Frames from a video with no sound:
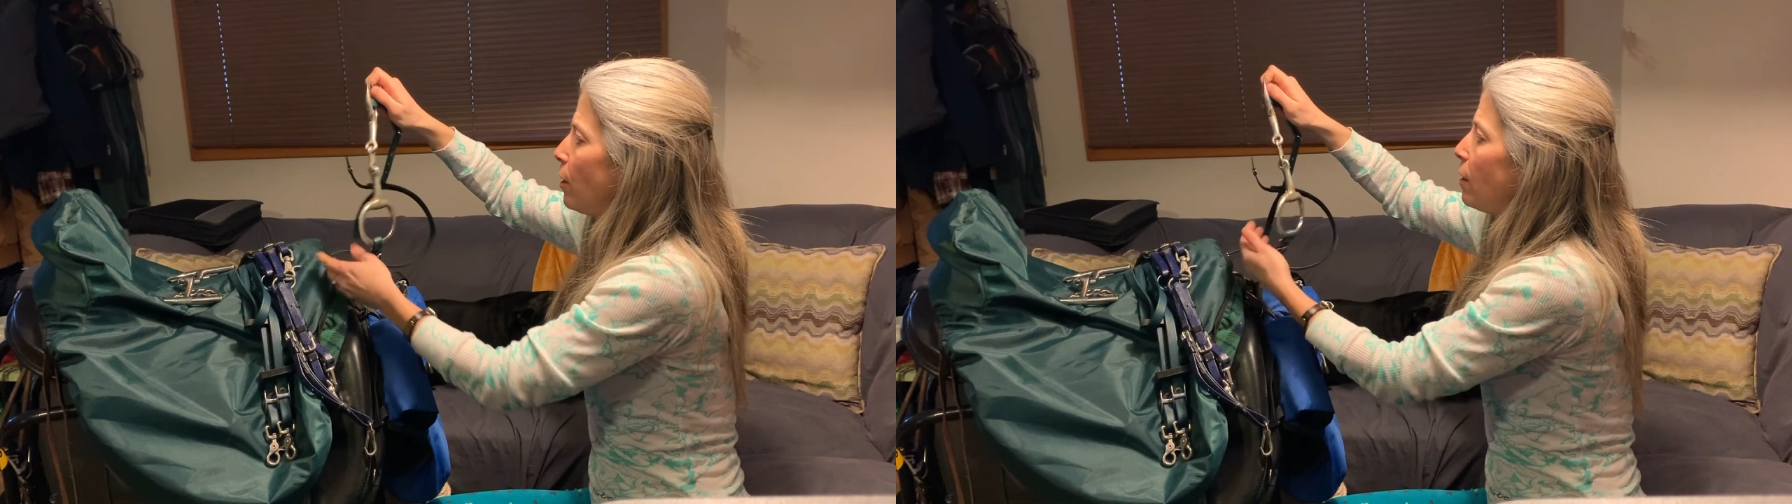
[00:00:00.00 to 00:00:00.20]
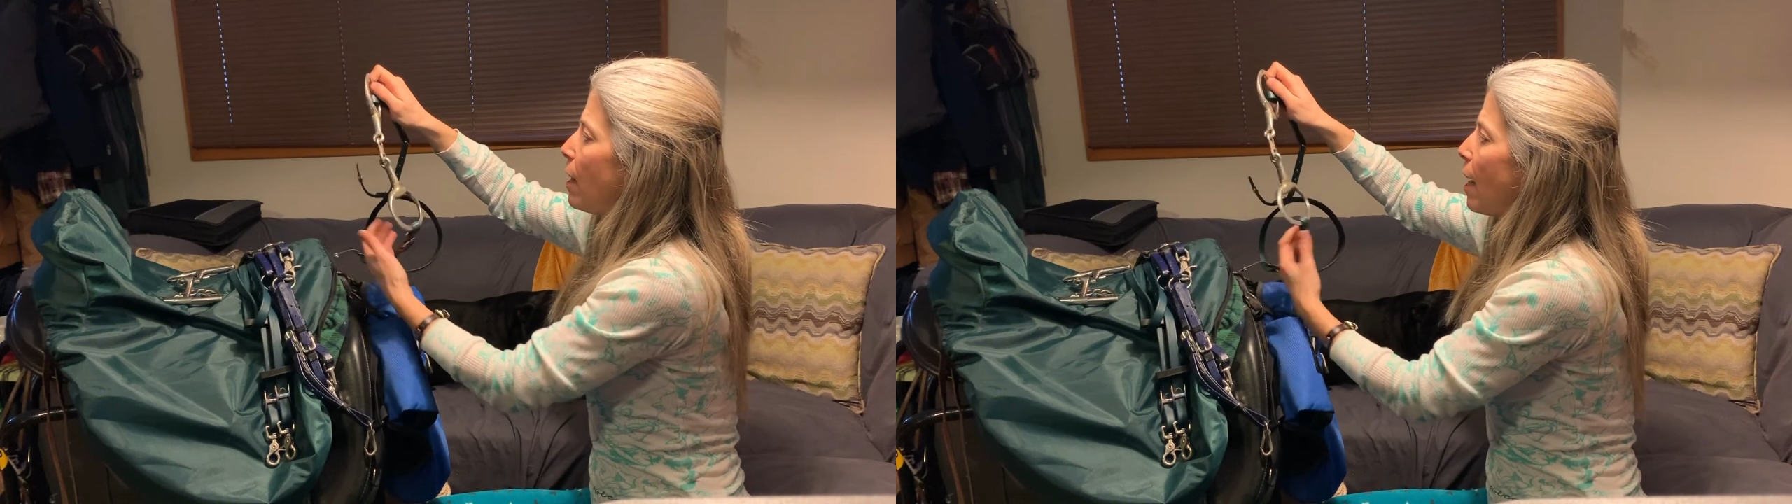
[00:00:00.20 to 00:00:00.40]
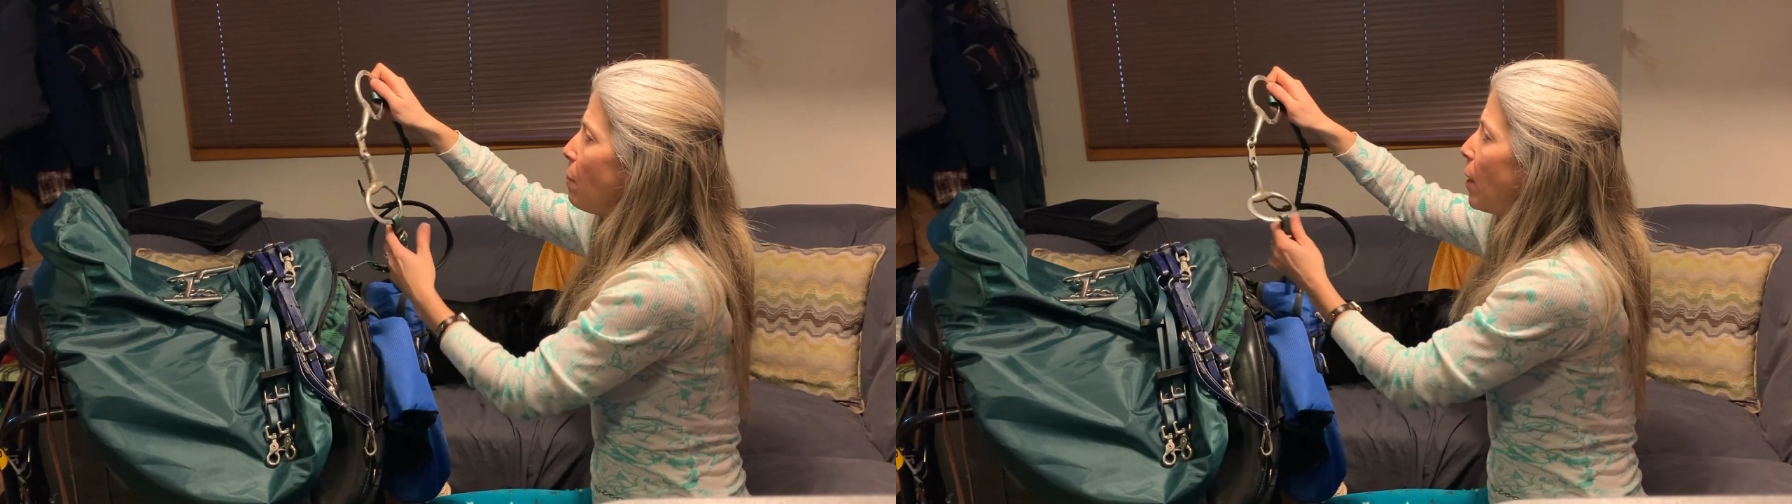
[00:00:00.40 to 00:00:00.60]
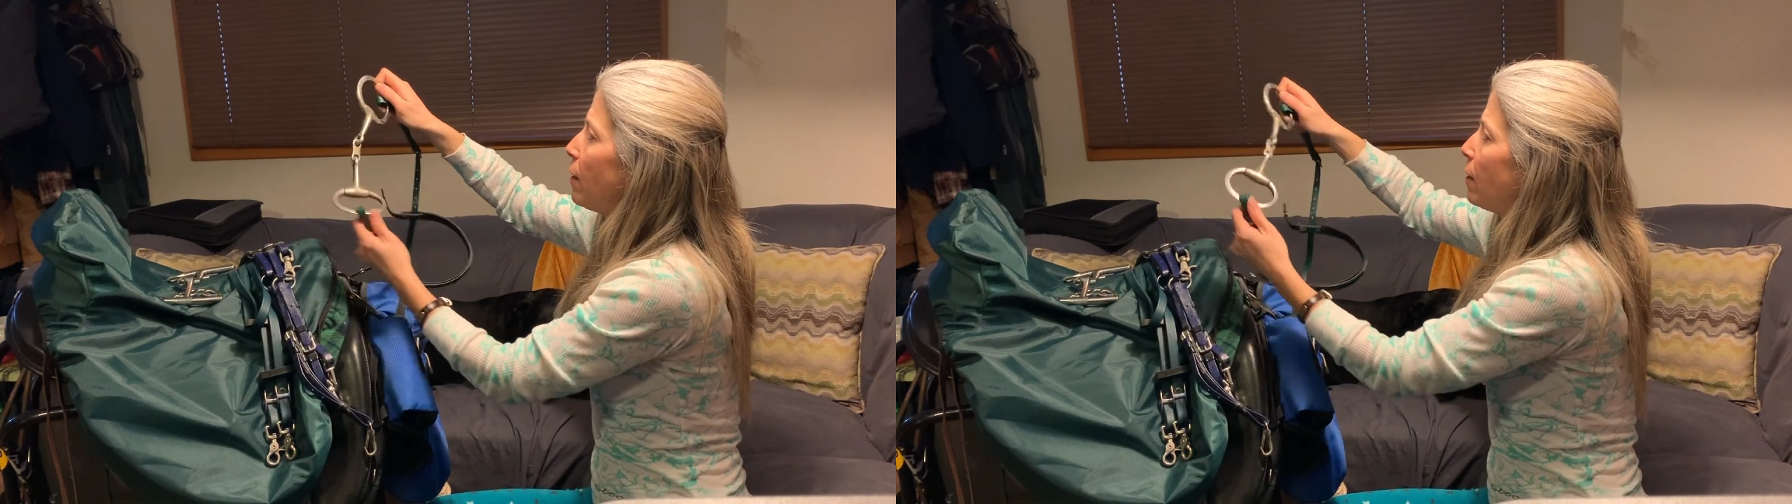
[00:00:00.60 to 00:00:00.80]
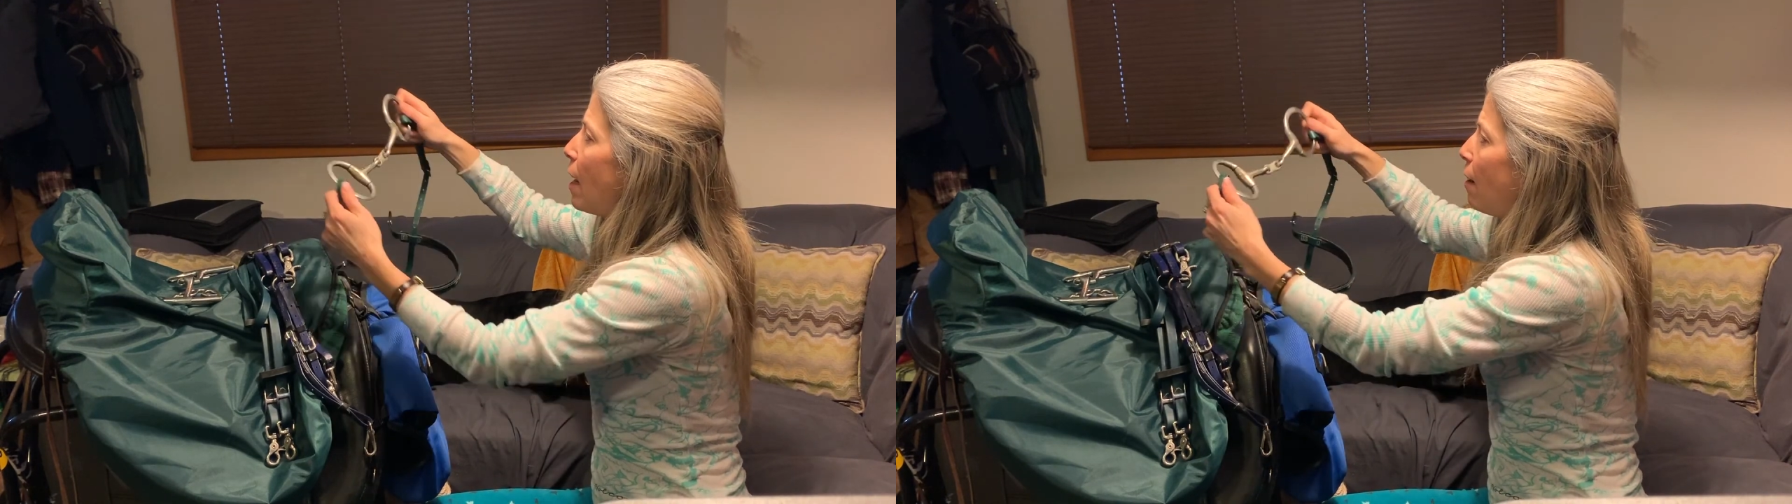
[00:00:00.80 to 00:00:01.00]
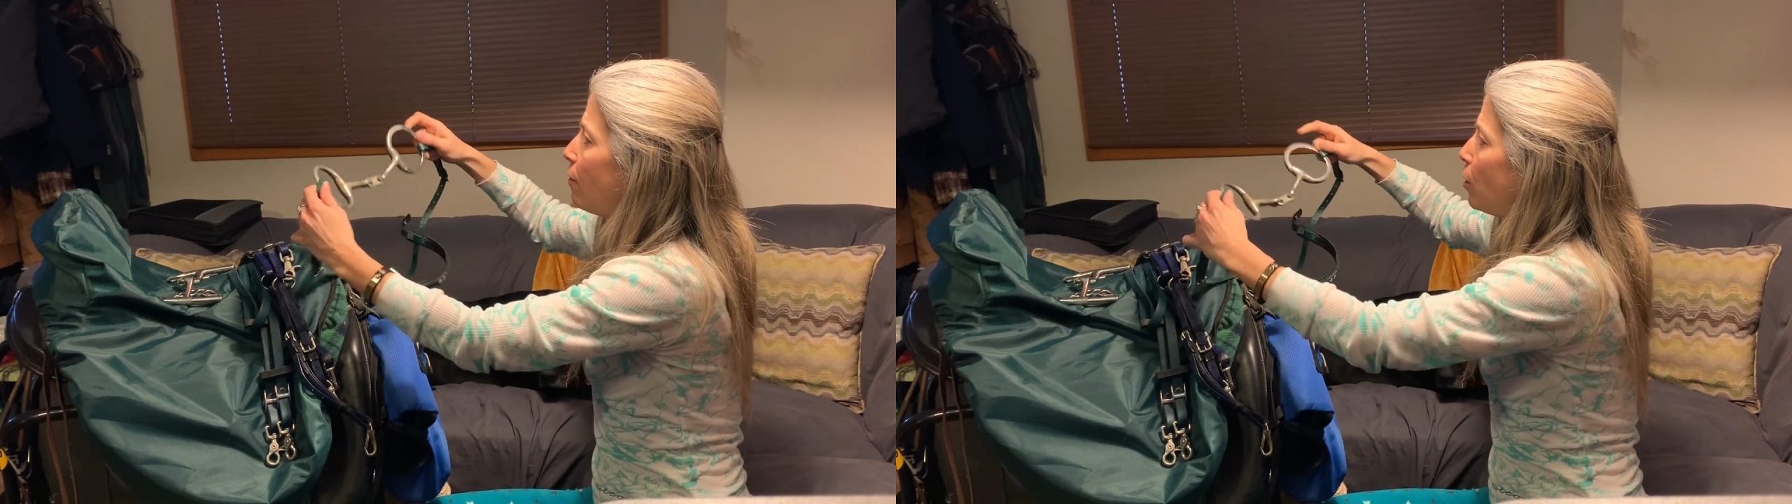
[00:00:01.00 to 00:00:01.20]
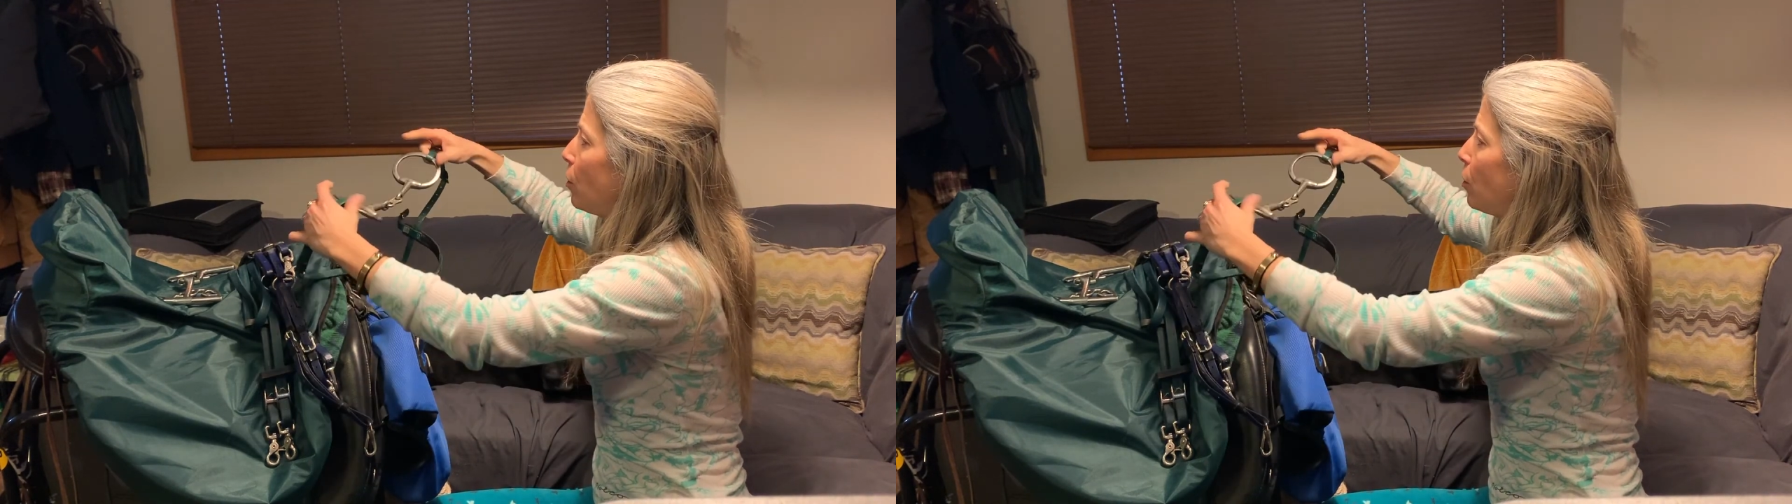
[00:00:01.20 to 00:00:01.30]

It's an egg butt snaffle.